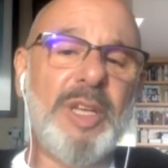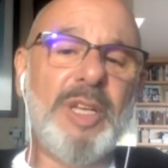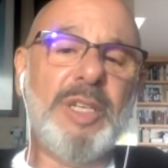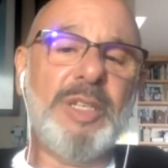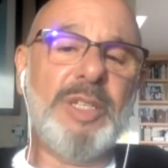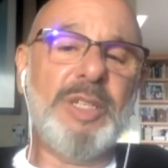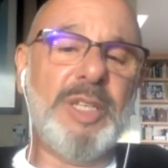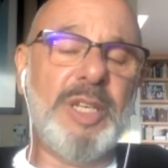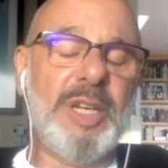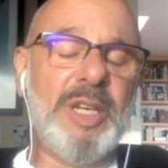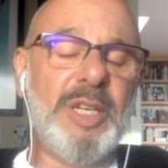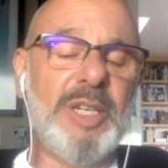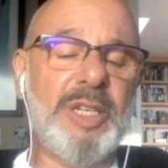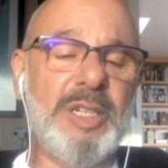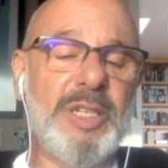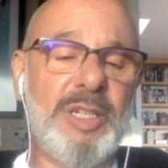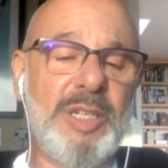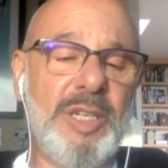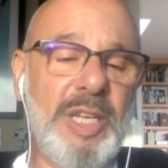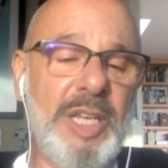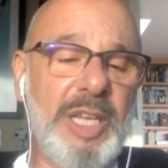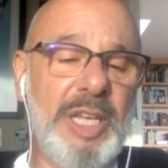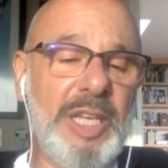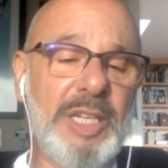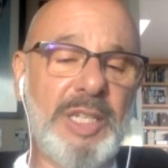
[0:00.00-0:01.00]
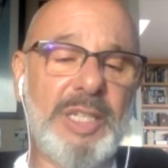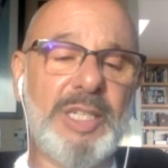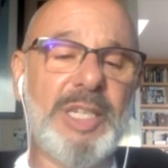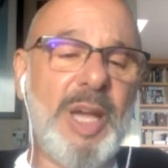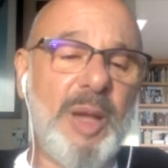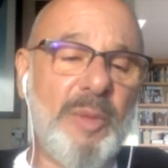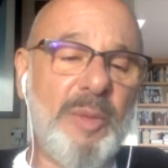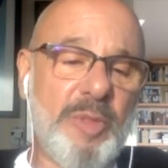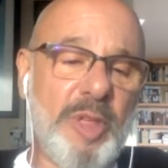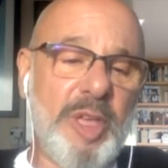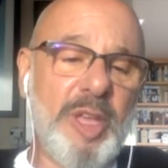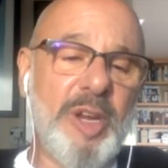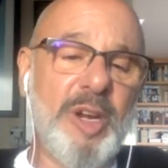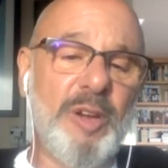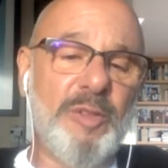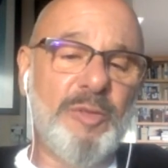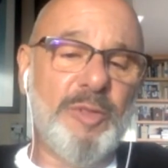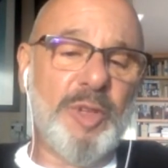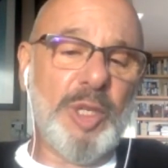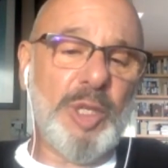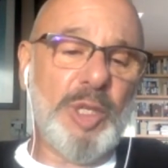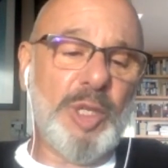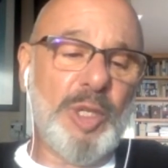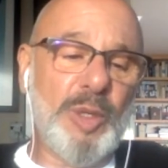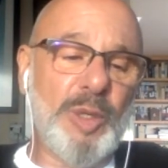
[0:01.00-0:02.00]
did an in-depth
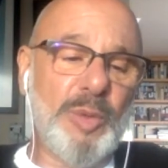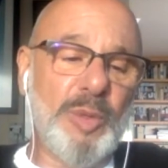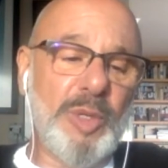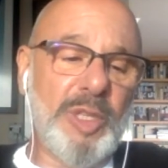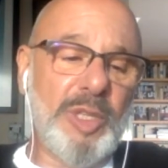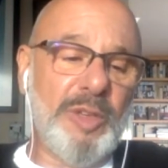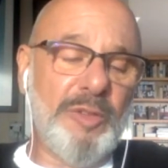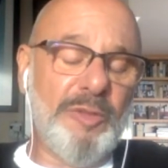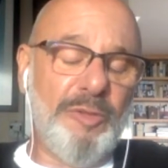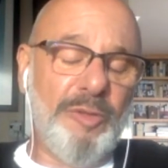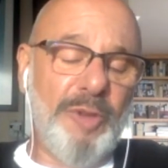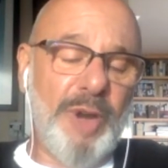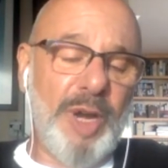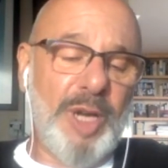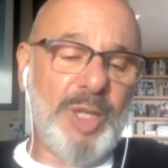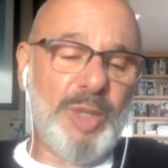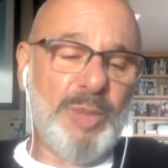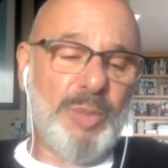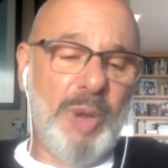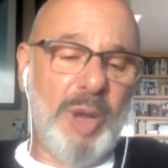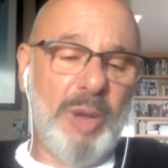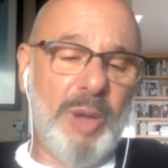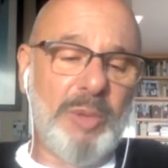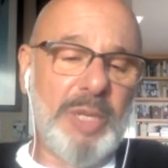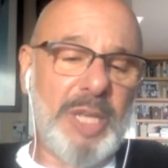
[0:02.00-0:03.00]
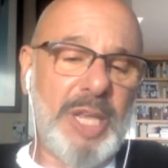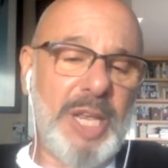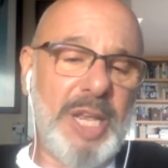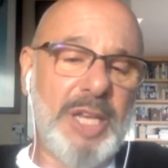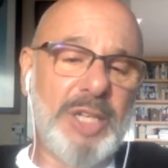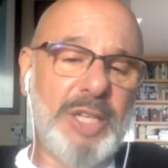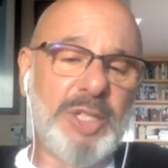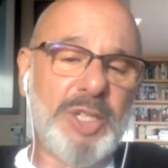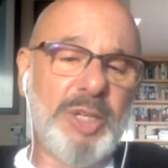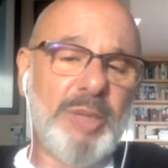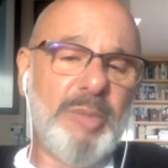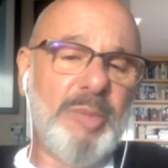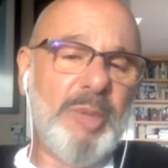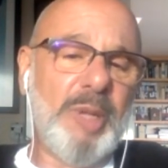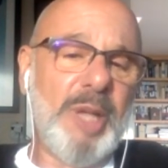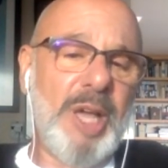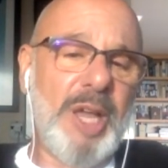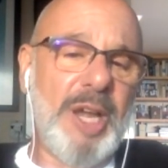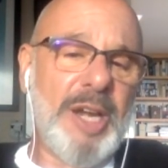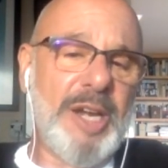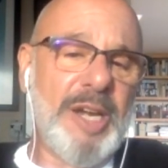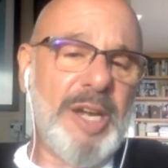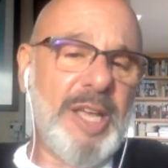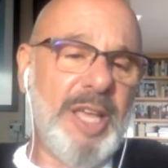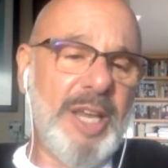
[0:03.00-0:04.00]
interview with a French publication about
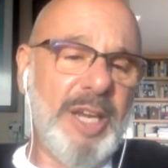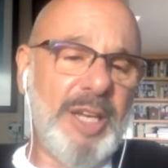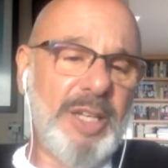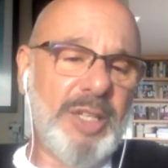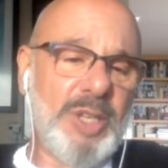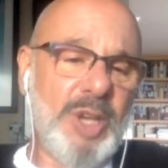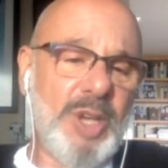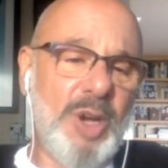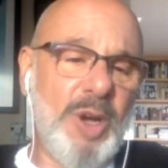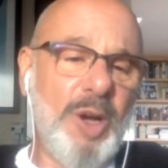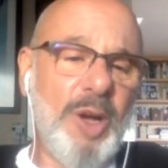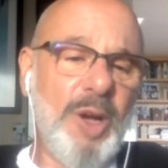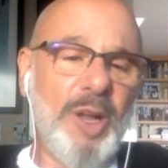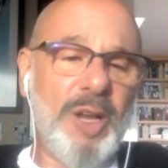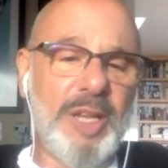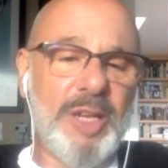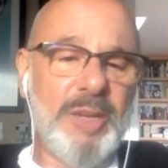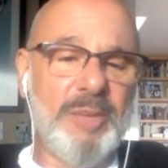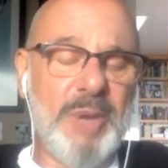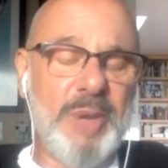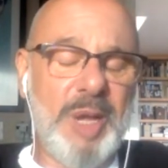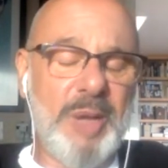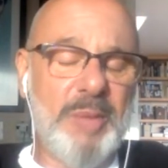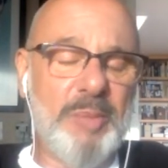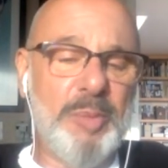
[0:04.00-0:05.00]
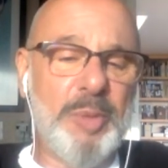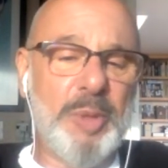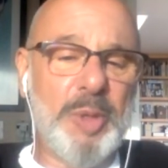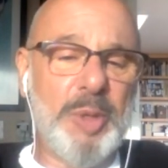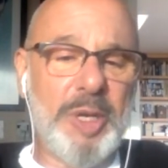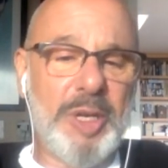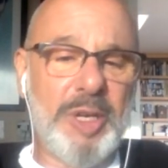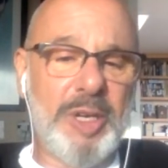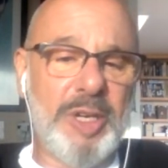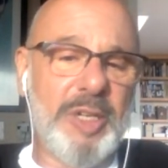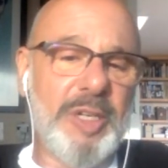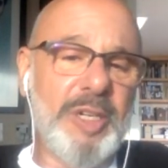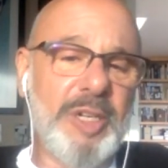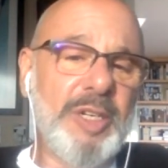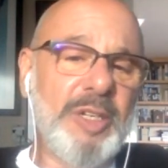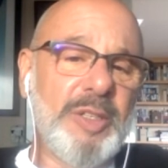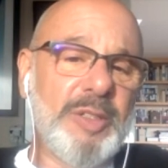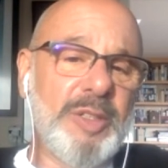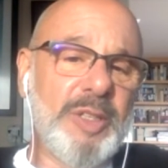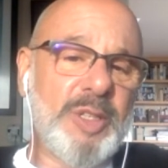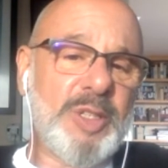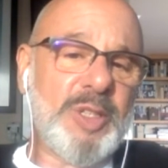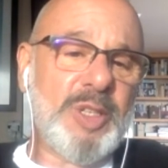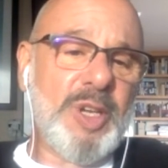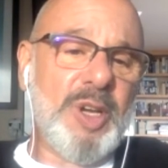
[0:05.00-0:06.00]
it, and it's all in my book
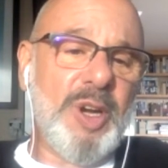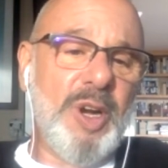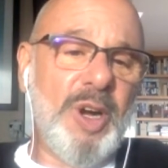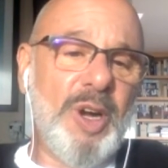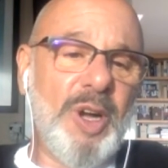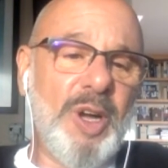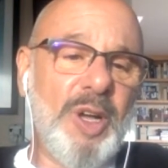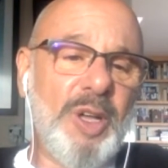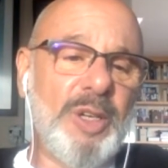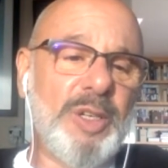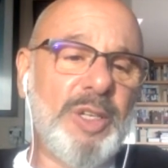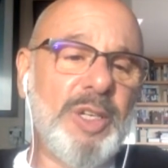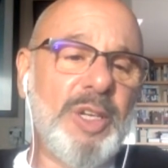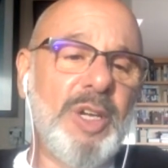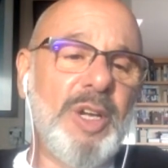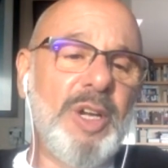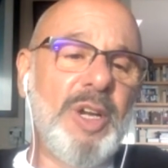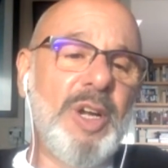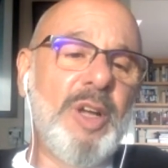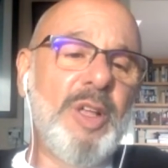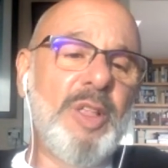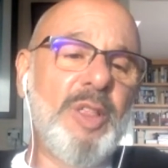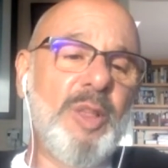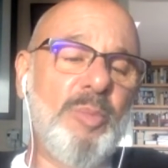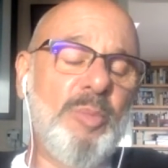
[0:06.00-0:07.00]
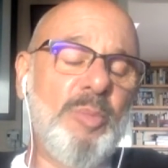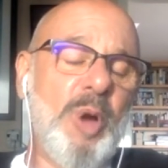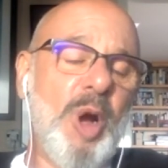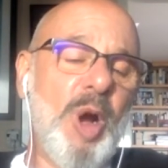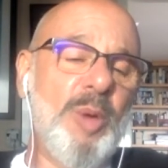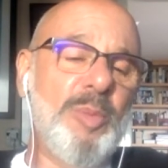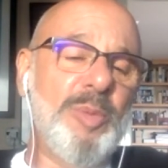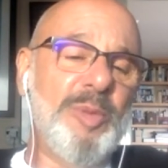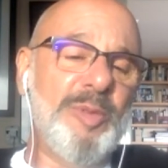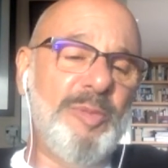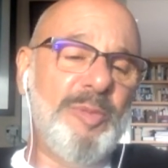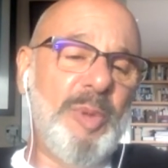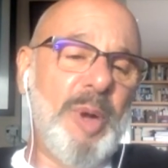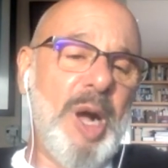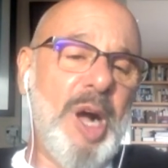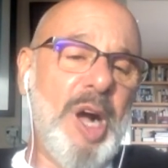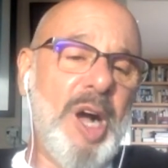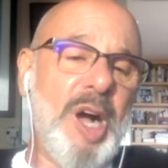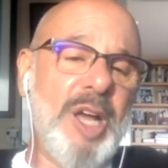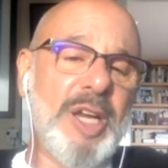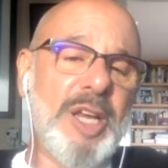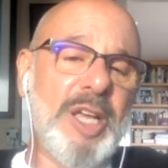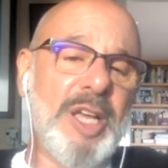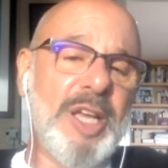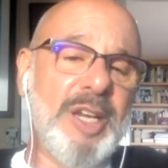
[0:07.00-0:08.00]
that's called The Pope of
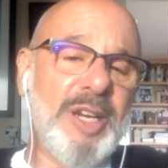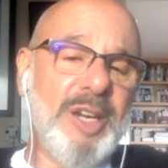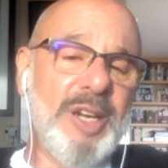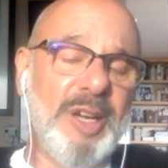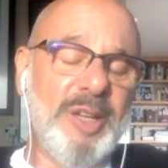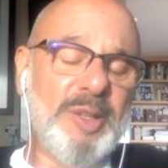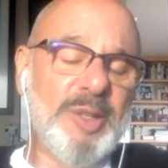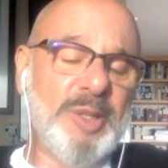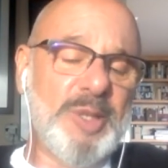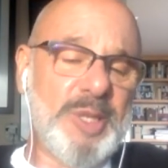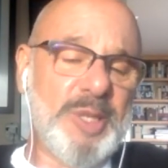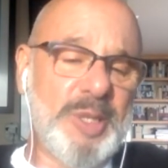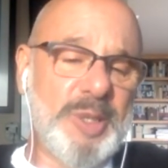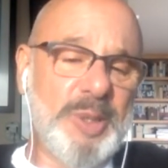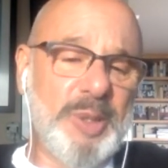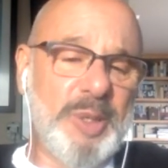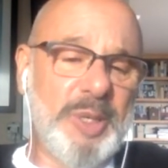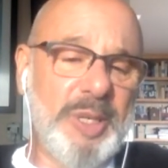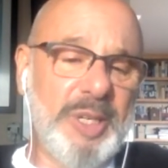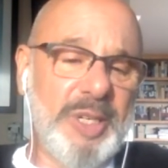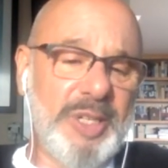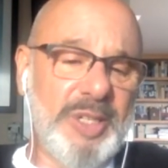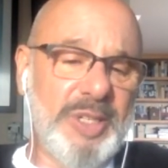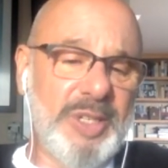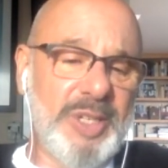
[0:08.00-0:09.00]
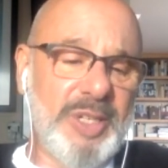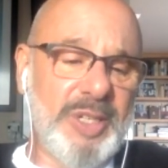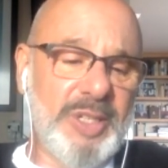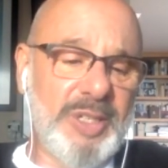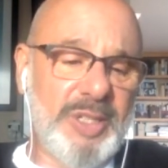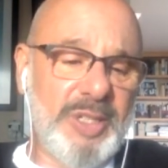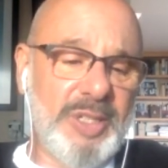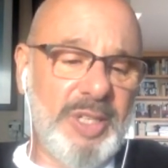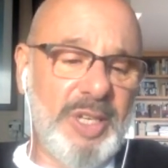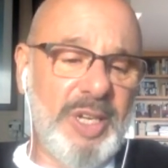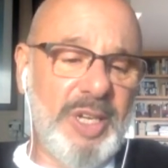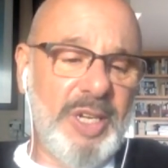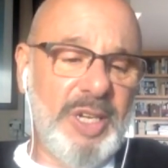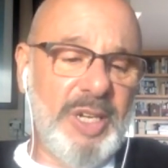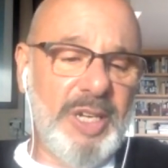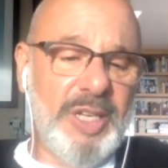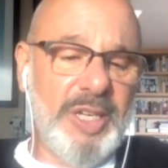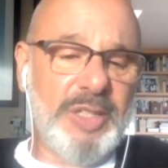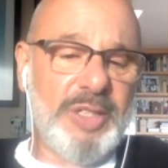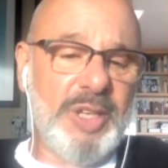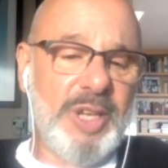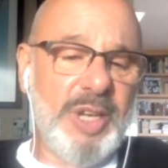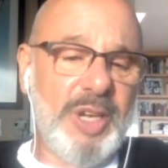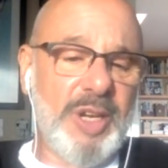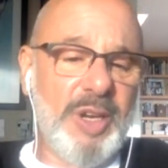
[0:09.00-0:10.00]
Pot and Other Stories. And
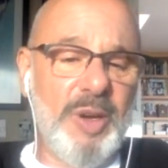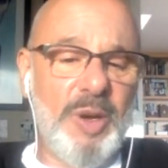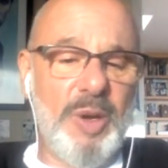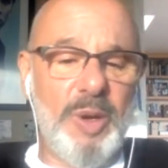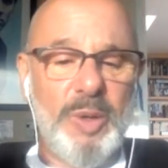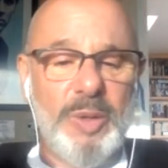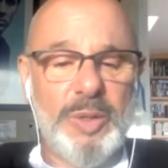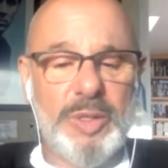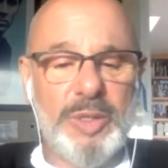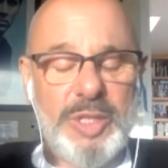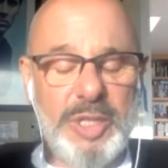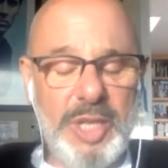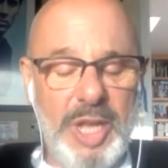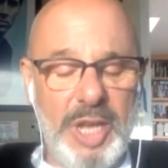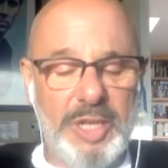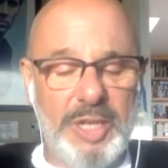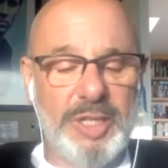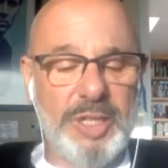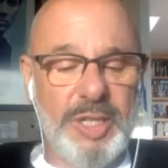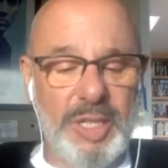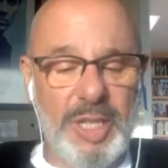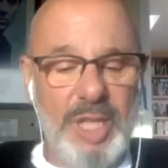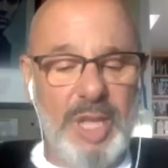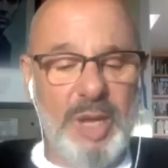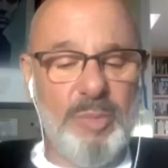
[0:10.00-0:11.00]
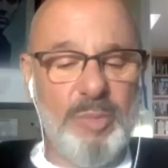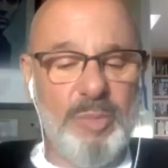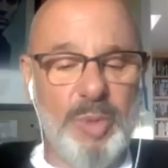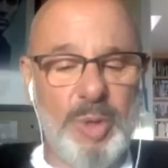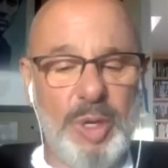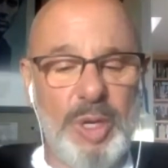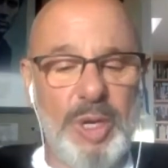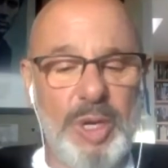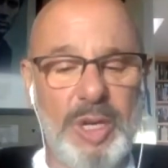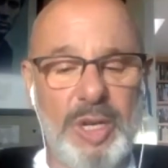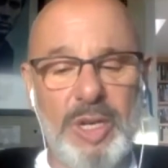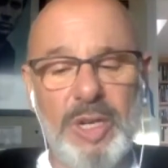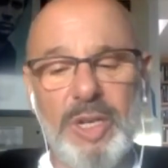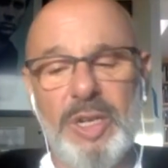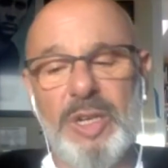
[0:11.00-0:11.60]
it's like a whole section of that book.